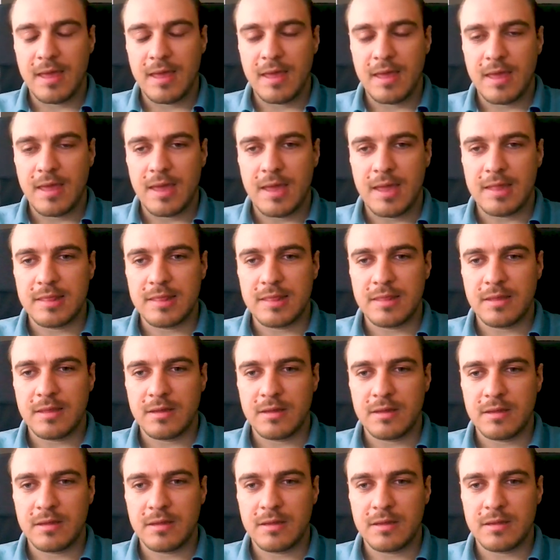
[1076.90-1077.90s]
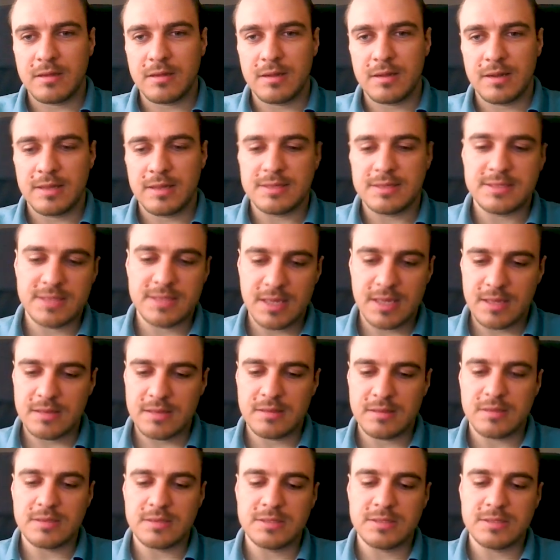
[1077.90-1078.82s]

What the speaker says: And let's send